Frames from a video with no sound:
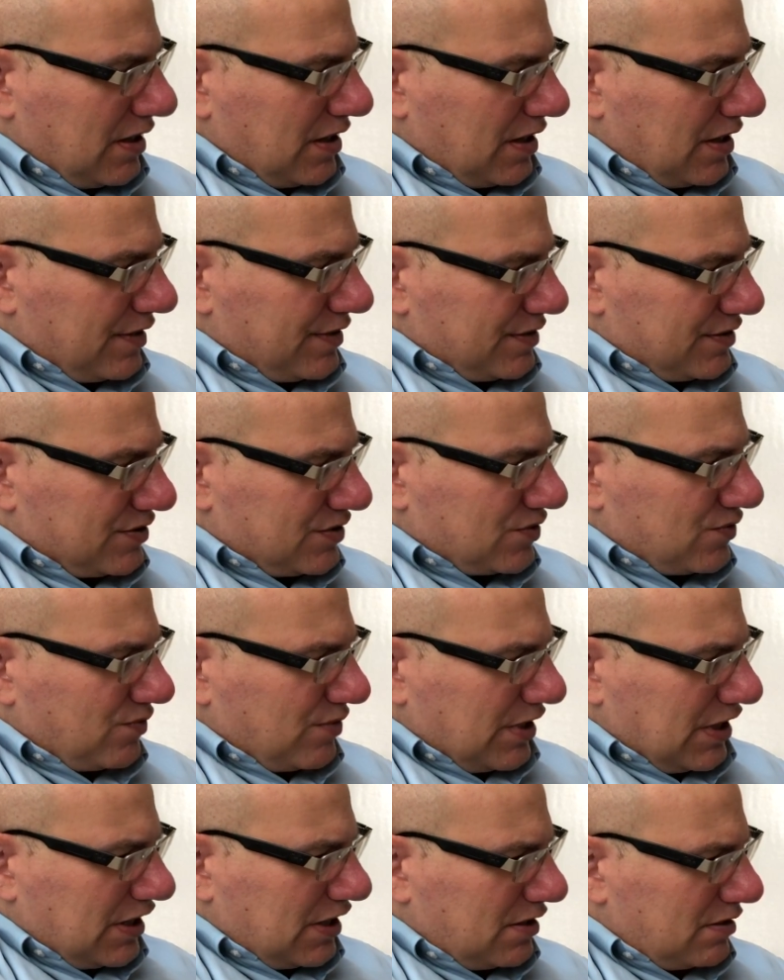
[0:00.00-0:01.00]
on the
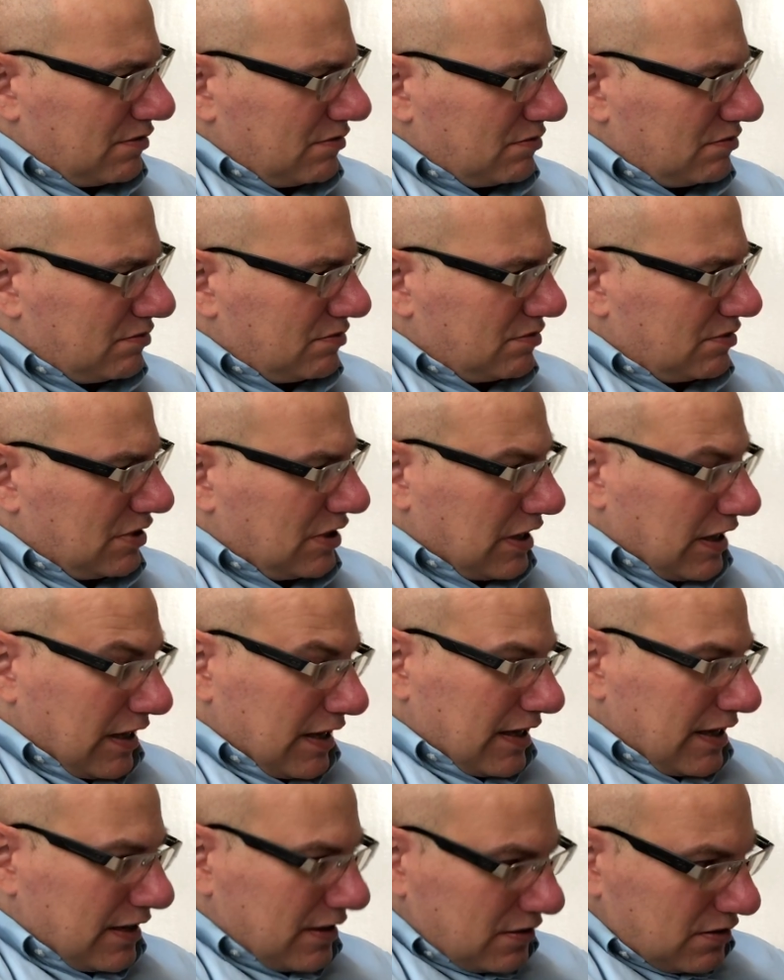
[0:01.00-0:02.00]
screen.
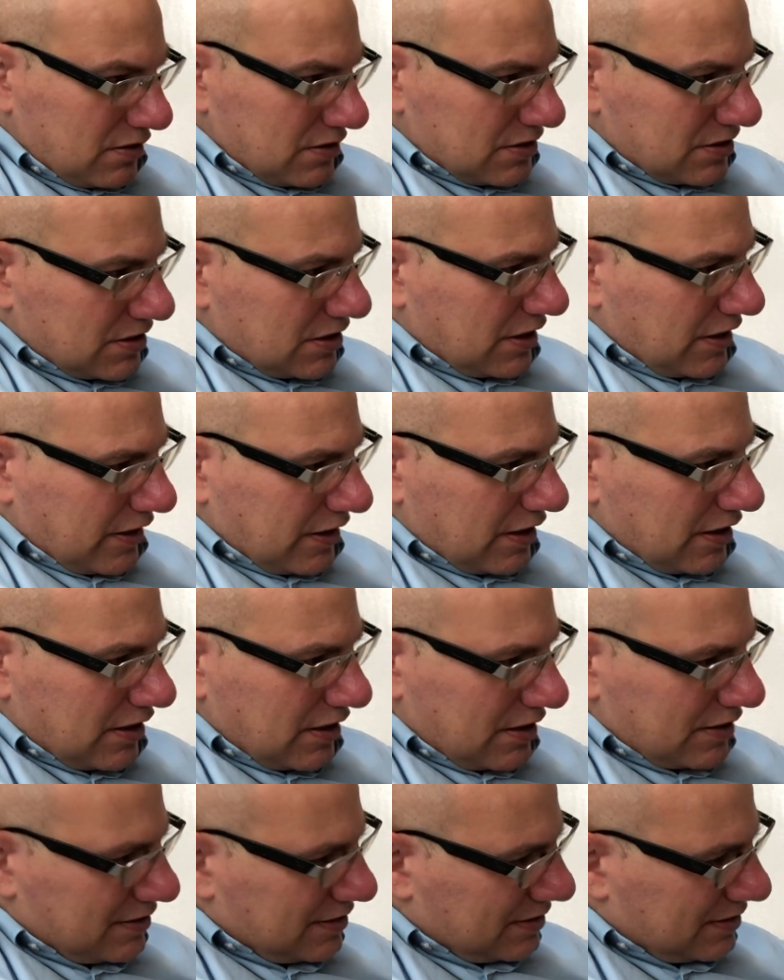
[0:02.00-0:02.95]
It looks good. I